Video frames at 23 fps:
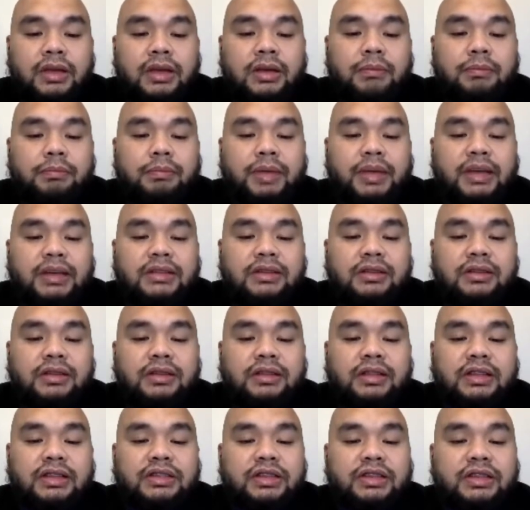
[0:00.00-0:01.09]
Based on the
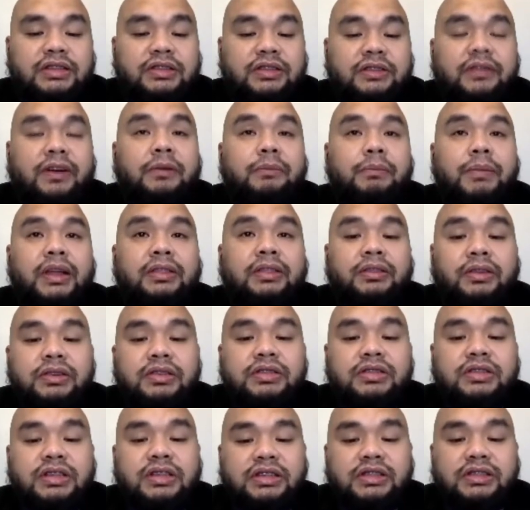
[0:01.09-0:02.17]
teachings of our mentors
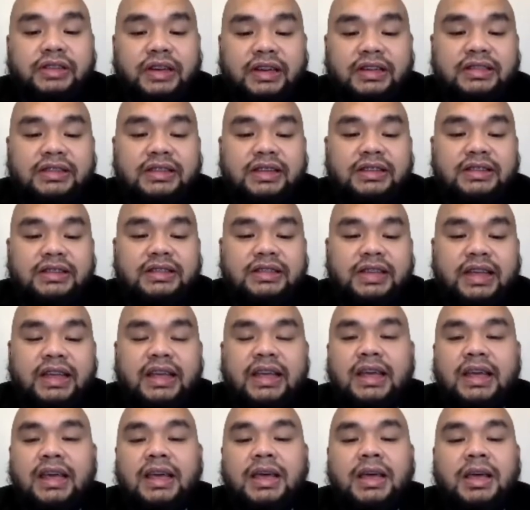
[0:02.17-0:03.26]
since residency,
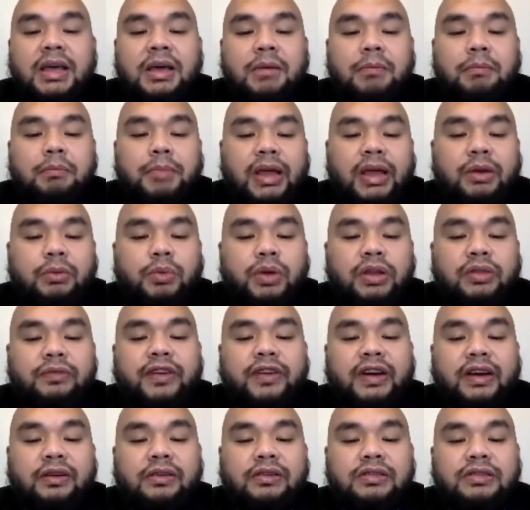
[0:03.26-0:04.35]
men with
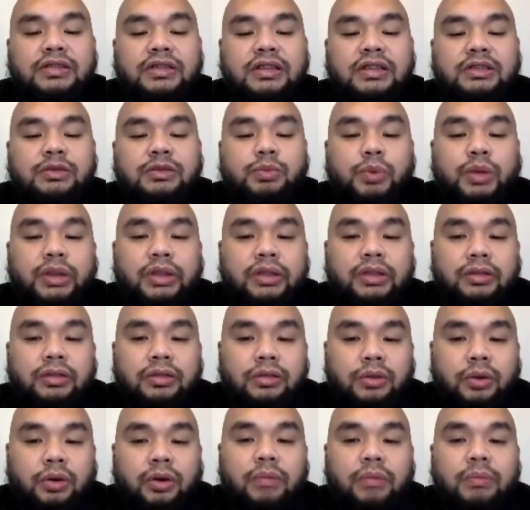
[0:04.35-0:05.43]
varicocele with
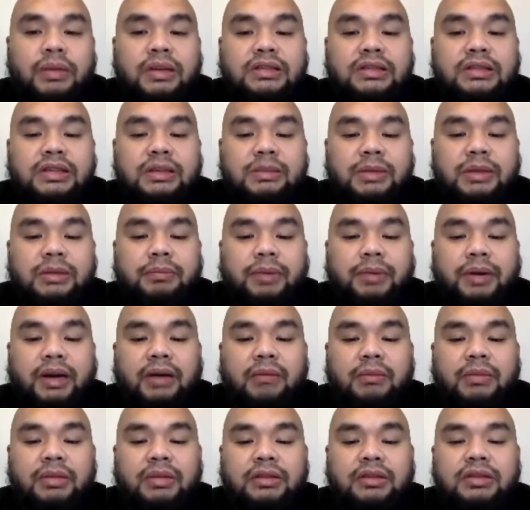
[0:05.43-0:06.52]
normal semen
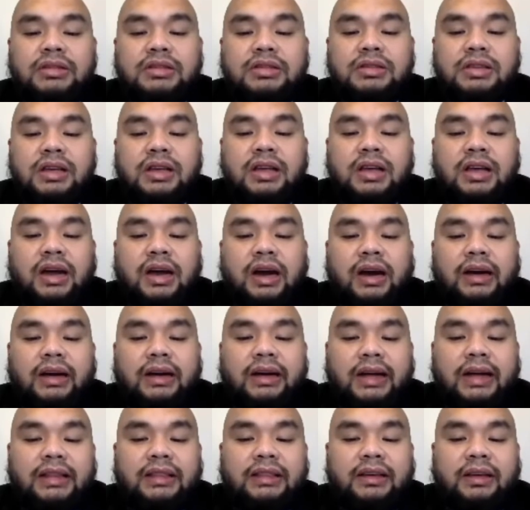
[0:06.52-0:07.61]
parameters are
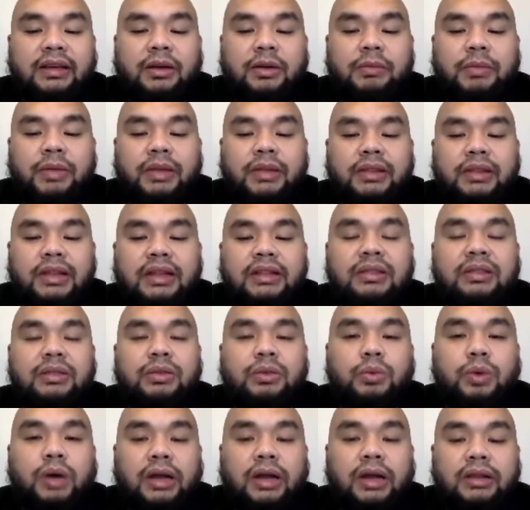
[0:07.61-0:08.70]
not recommended
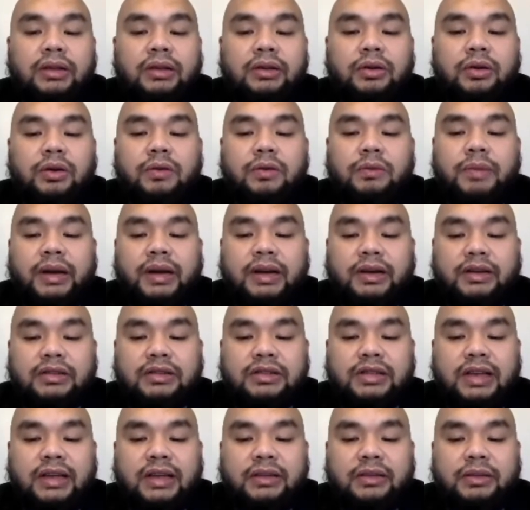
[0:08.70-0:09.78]
to undergo
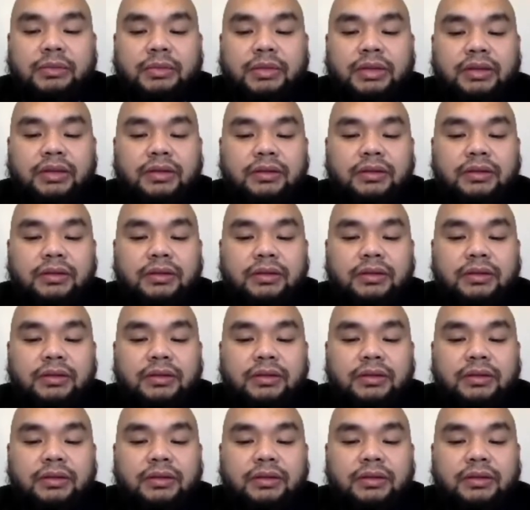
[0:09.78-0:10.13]
varicocelectomy.